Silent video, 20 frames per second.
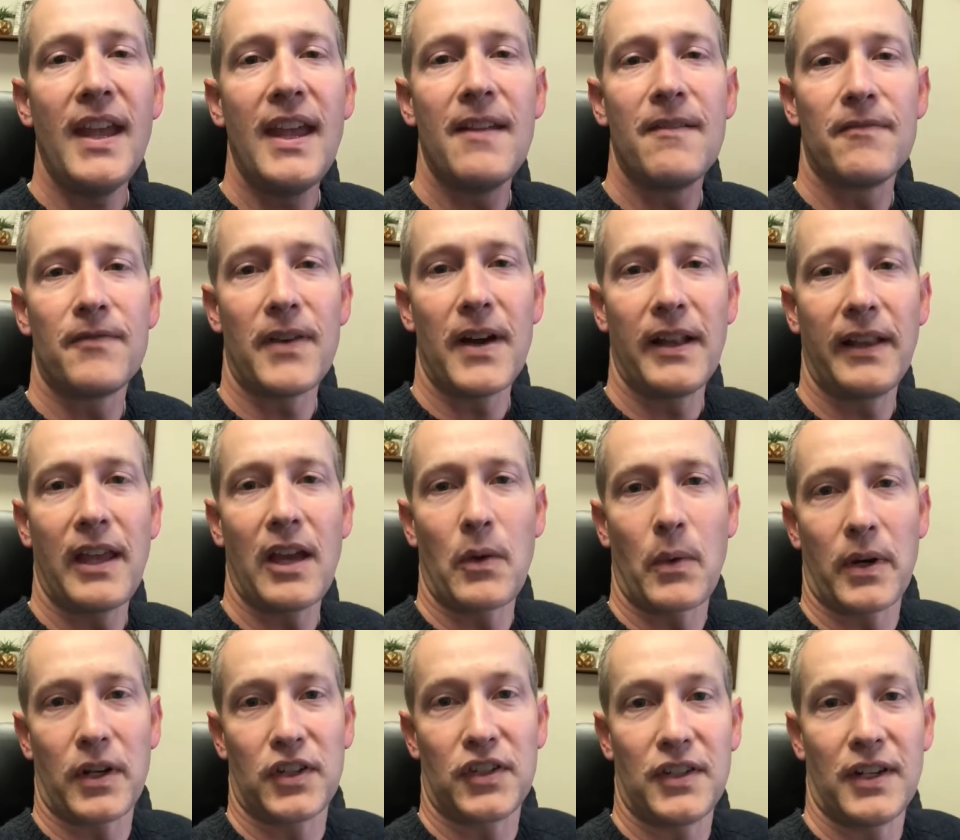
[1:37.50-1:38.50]
And finally, I
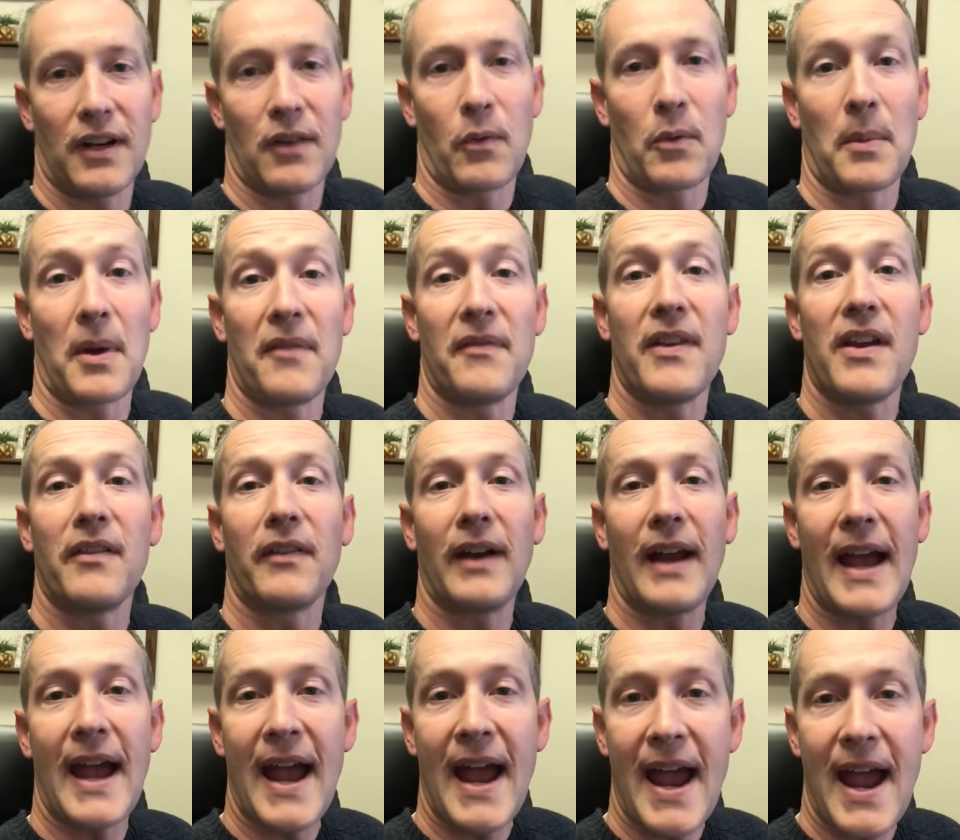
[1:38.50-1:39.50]
want to share one of my
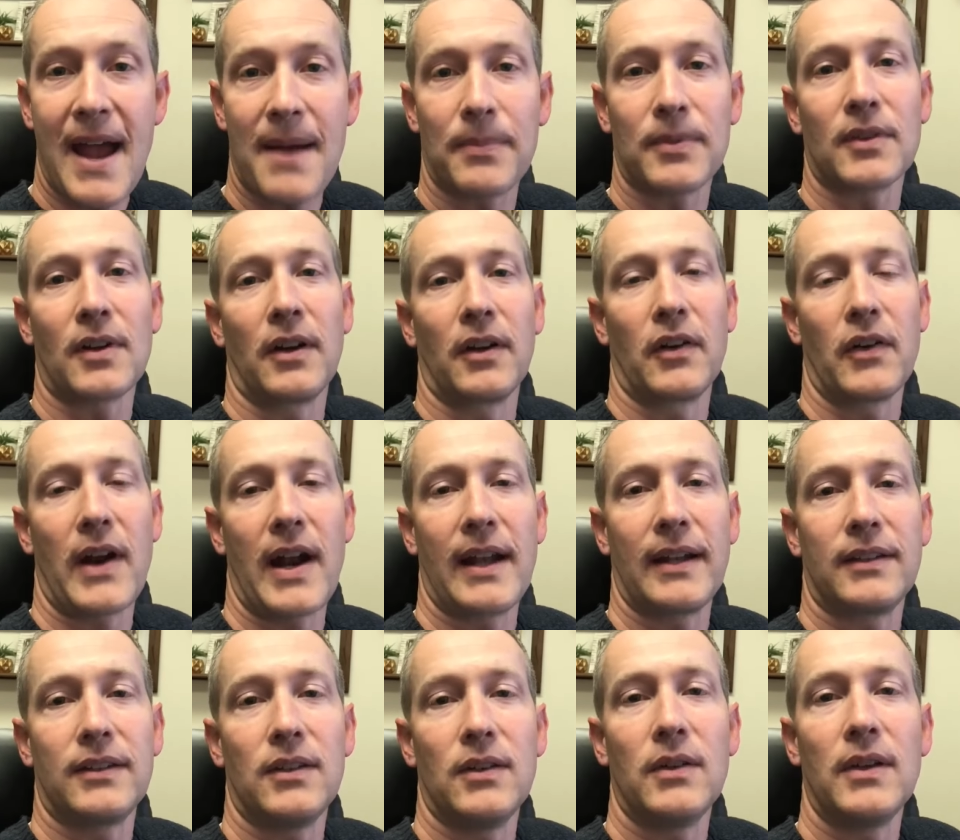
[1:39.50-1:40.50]
favorite apps on
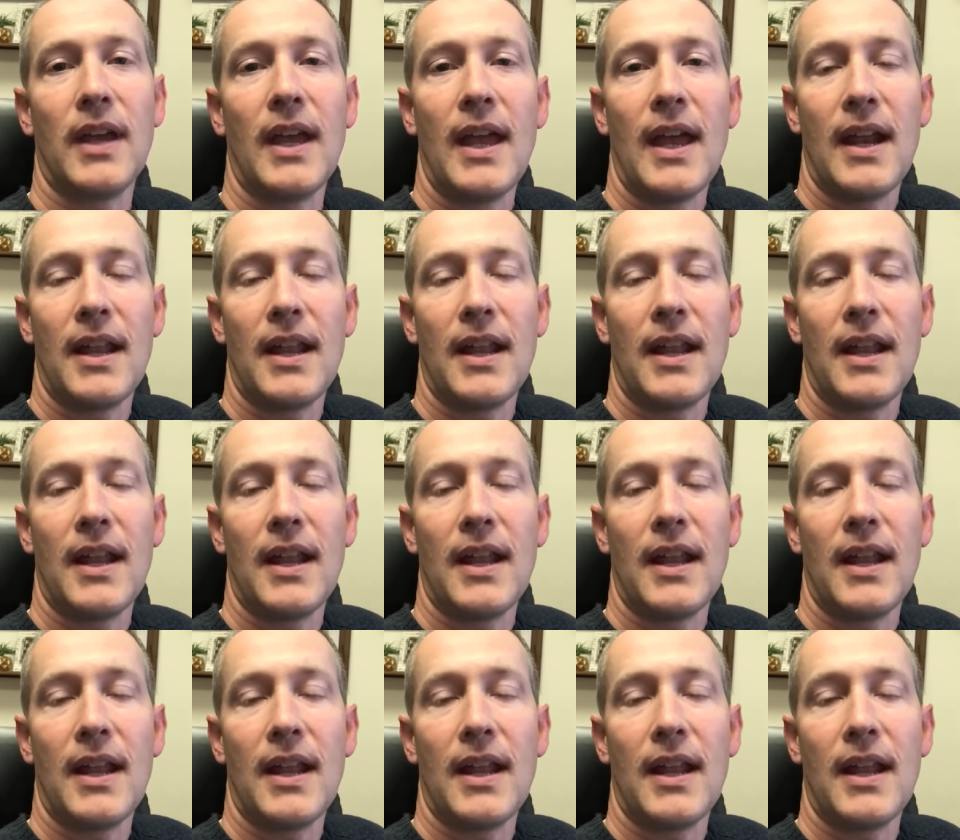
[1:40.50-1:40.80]
gratitude.